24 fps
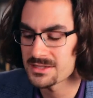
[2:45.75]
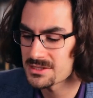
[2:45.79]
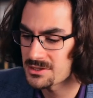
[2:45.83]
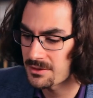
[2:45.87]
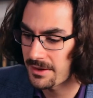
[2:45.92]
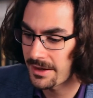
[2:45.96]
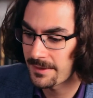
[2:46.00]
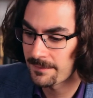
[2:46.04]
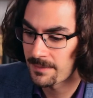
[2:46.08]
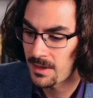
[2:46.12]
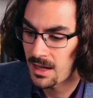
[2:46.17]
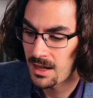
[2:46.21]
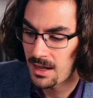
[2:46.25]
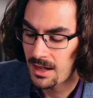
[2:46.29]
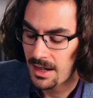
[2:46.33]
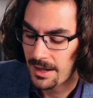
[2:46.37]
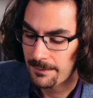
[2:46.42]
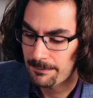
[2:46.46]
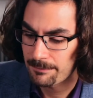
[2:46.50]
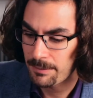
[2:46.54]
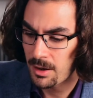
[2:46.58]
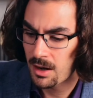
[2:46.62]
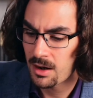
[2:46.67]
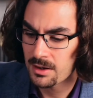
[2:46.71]
So I
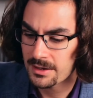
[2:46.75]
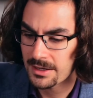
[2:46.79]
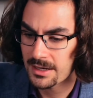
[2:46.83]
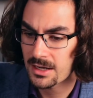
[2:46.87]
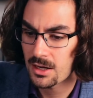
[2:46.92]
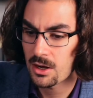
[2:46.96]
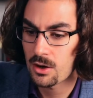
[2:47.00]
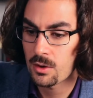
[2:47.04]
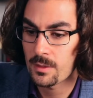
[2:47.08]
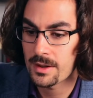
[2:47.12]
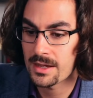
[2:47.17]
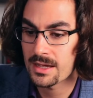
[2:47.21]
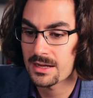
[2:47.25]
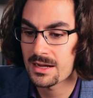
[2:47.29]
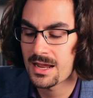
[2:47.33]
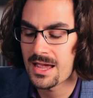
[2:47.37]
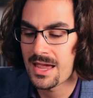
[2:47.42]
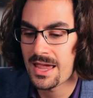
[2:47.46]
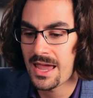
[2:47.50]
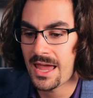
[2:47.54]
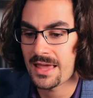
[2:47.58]
park, I go in,